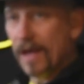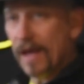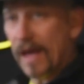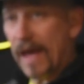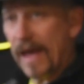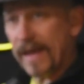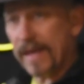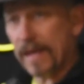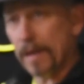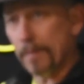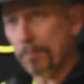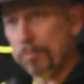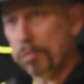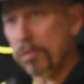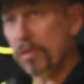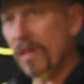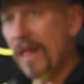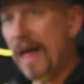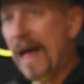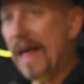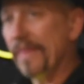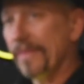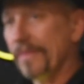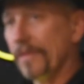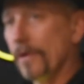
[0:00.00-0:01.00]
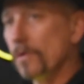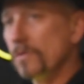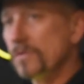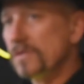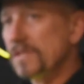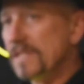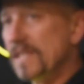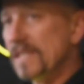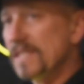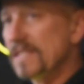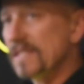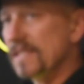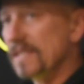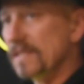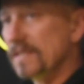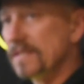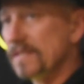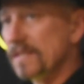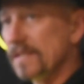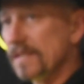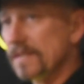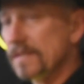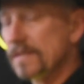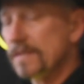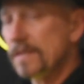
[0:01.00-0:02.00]
I can plot those
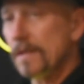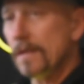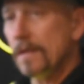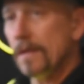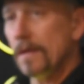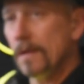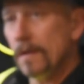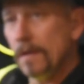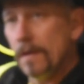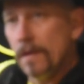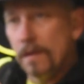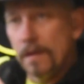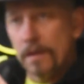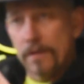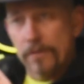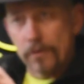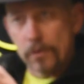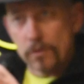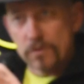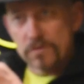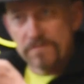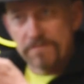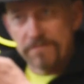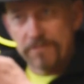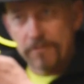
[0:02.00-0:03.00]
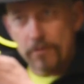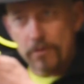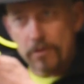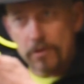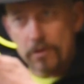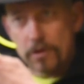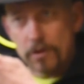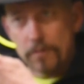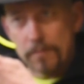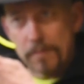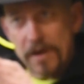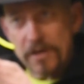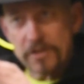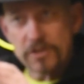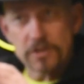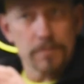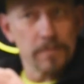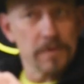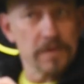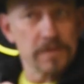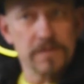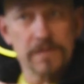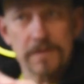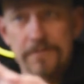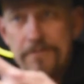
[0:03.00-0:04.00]
distances, those vertical
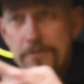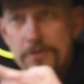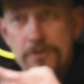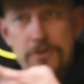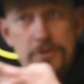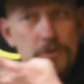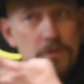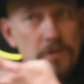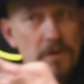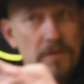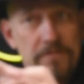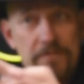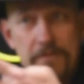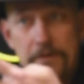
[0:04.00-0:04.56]
measurements. If you're shooting a